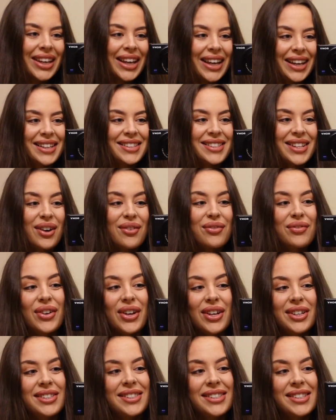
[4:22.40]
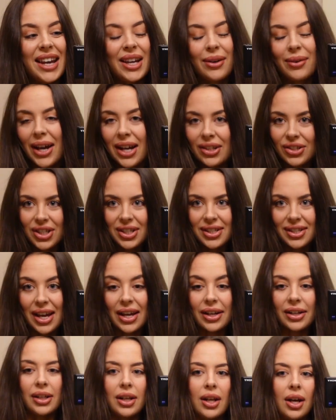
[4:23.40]
It is our first day. We actually
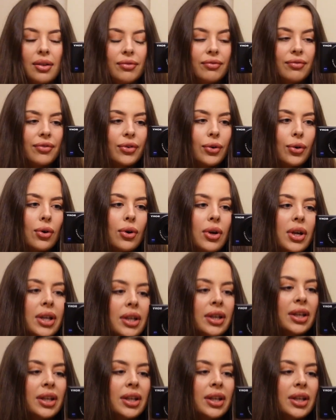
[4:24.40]
set an alarm for